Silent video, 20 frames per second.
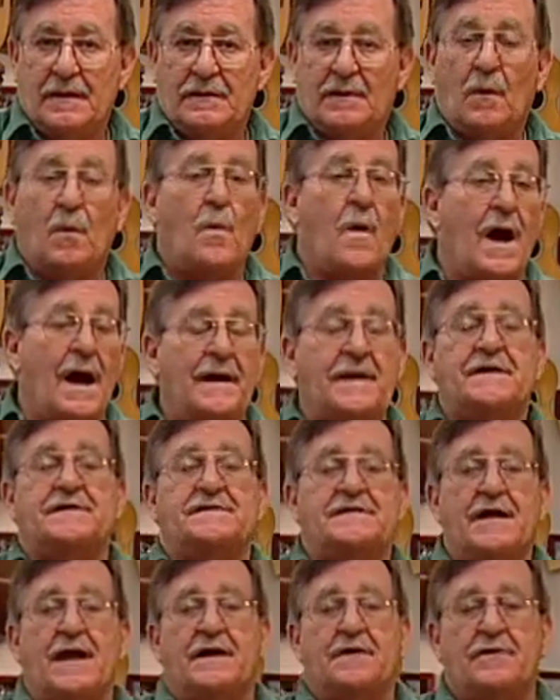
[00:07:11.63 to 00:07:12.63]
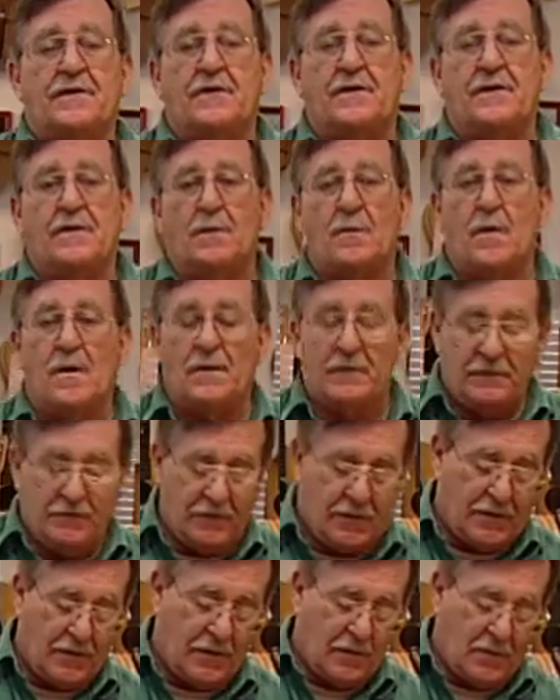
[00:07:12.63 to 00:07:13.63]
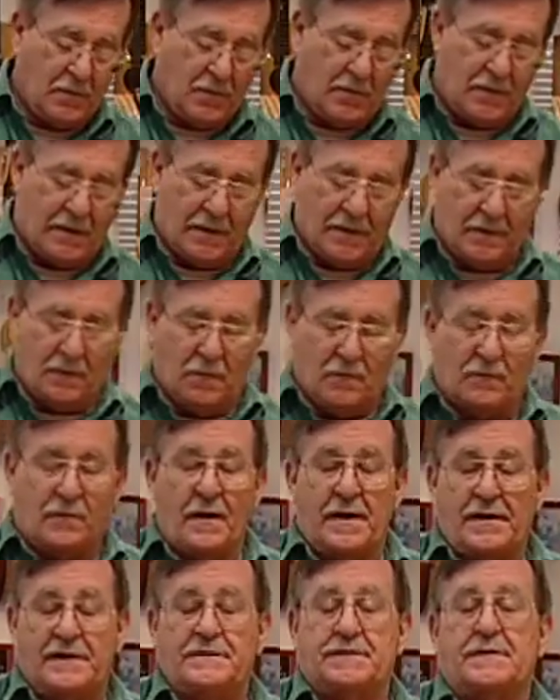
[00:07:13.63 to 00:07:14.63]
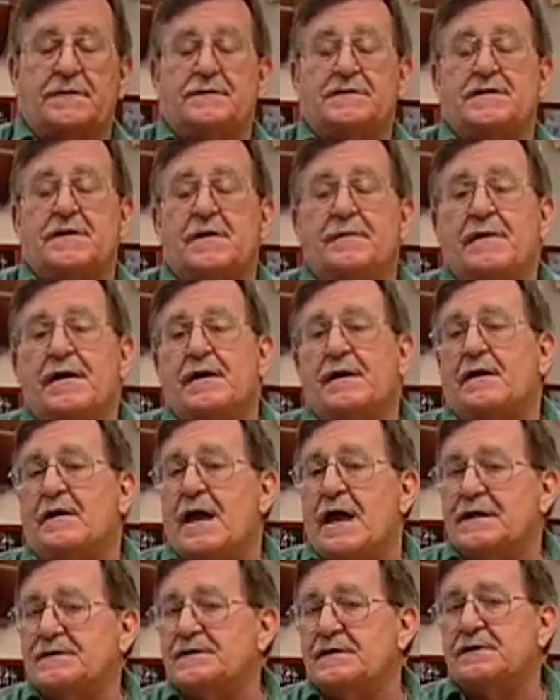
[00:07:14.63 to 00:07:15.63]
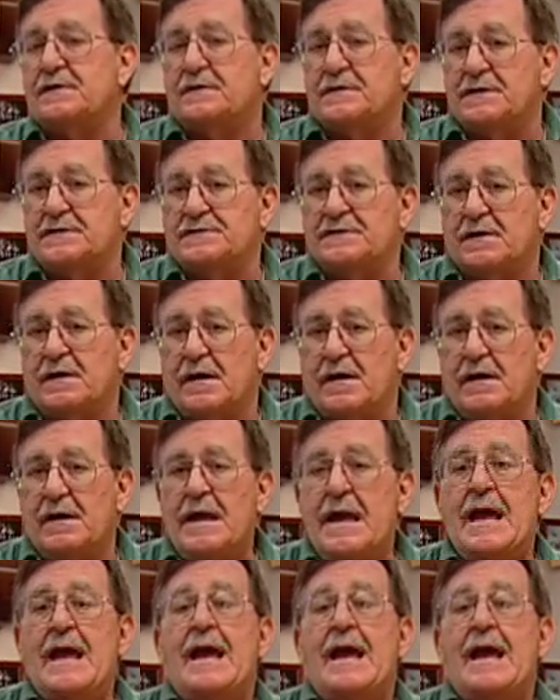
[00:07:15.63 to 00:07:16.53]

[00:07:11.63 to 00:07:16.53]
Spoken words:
The widest neck you're going to run into is going to be a classical guitar,